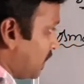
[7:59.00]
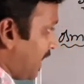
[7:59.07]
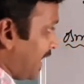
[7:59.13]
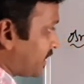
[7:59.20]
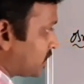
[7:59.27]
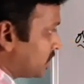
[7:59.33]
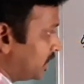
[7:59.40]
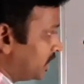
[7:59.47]

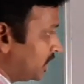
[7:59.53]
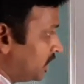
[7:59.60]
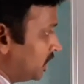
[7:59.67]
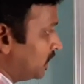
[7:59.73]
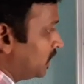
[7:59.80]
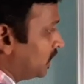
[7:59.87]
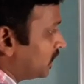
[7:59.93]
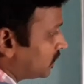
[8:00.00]

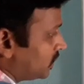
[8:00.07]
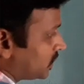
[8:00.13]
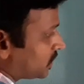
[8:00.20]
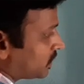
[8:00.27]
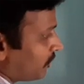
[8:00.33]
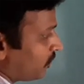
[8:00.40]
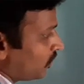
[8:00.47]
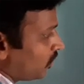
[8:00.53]
Actually,
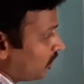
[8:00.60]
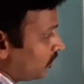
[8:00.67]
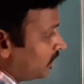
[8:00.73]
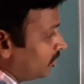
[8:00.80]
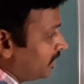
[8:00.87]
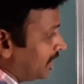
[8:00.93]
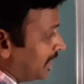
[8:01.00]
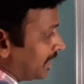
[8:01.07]
this flow will be